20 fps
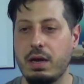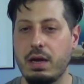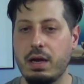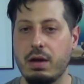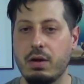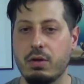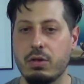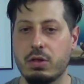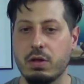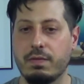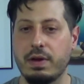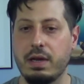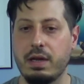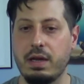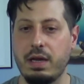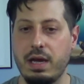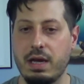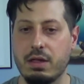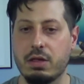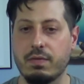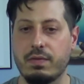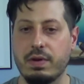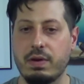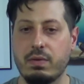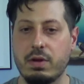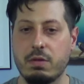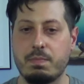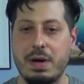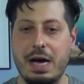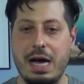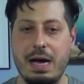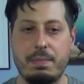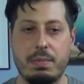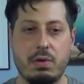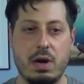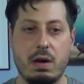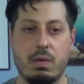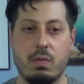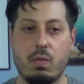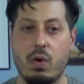go. So if anyone's bopping
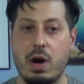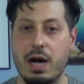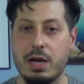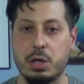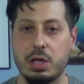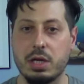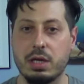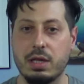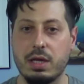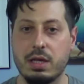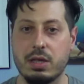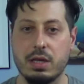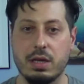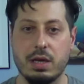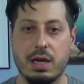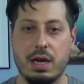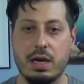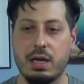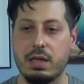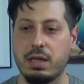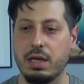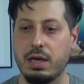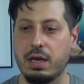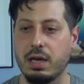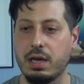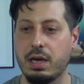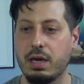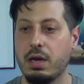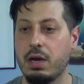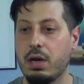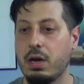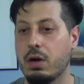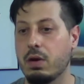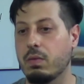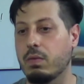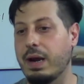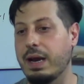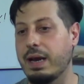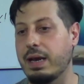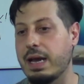around watching this and kind of digging it,
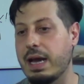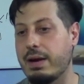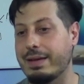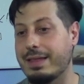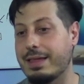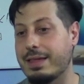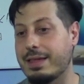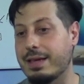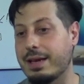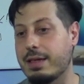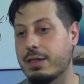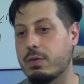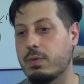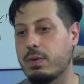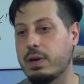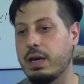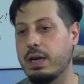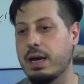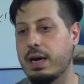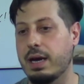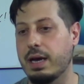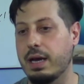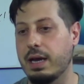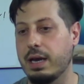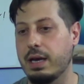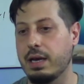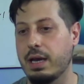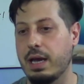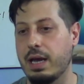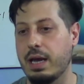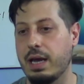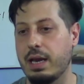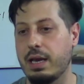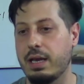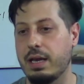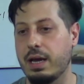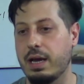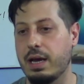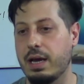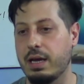right now it's 6:29,
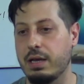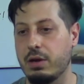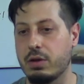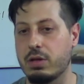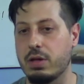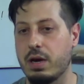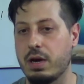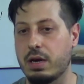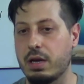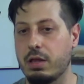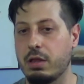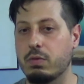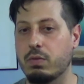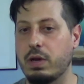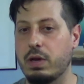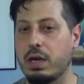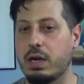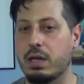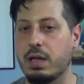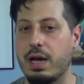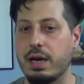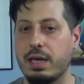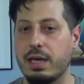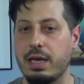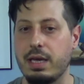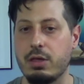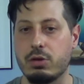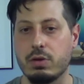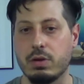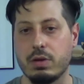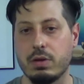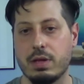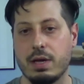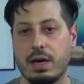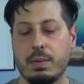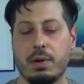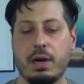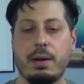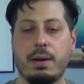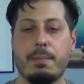and you're talking 3 o'clock Eastern
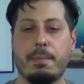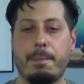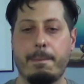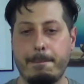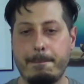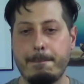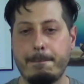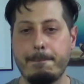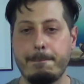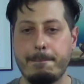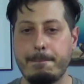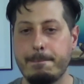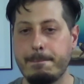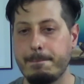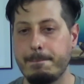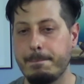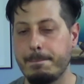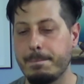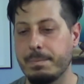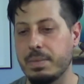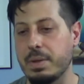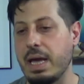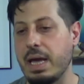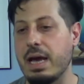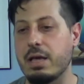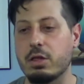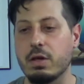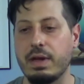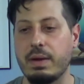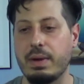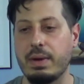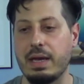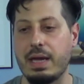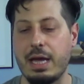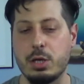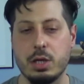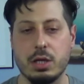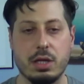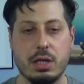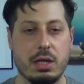time, right? Yes. Yeah, so if anybody
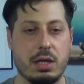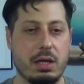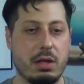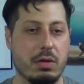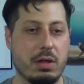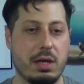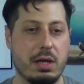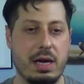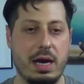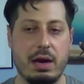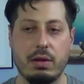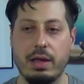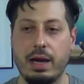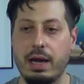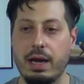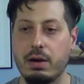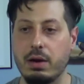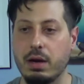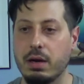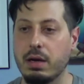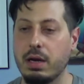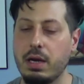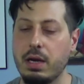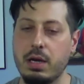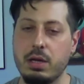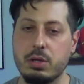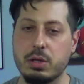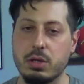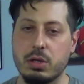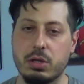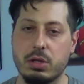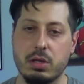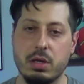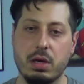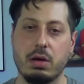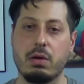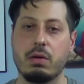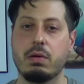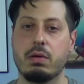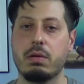catches this either today or later, just
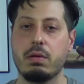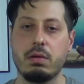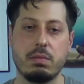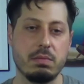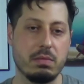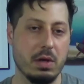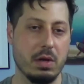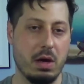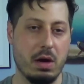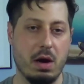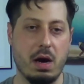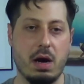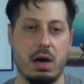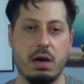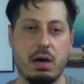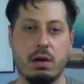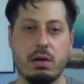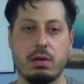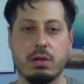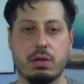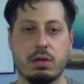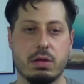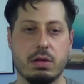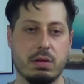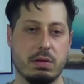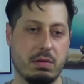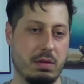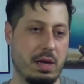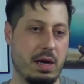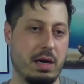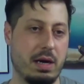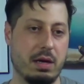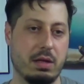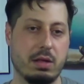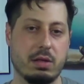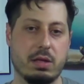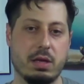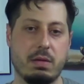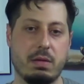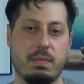know Harl's Nugs
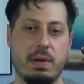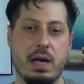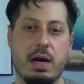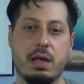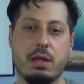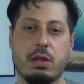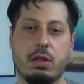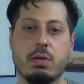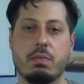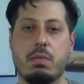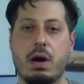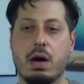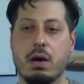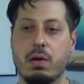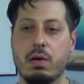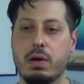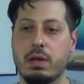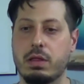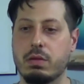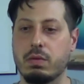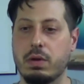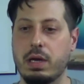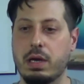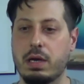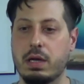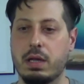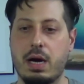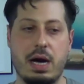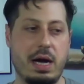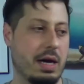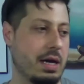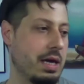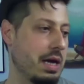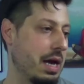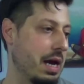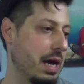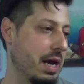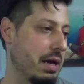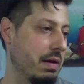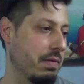is going to be on tomorrow at 3 o'clock,
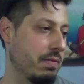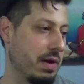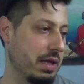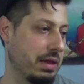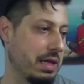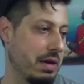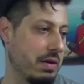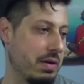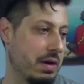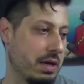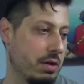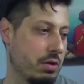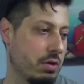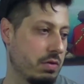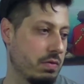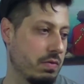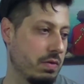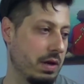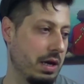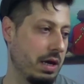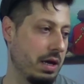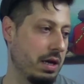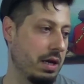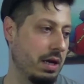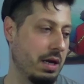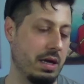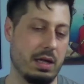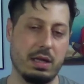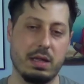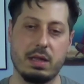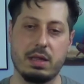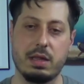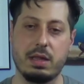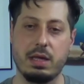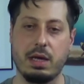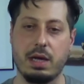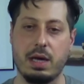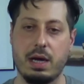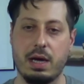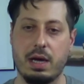and right there on screen is
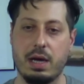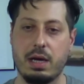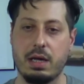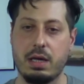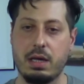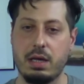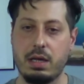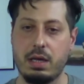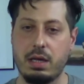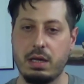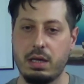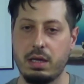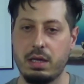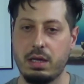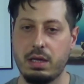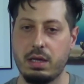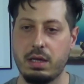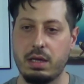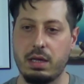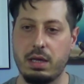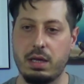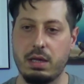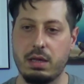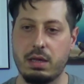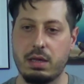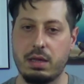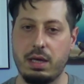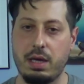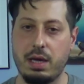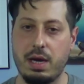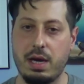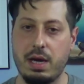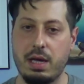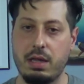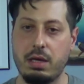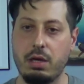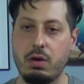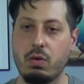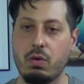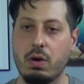the
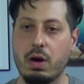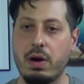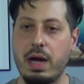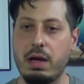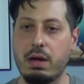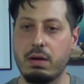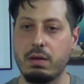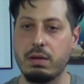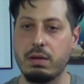URL,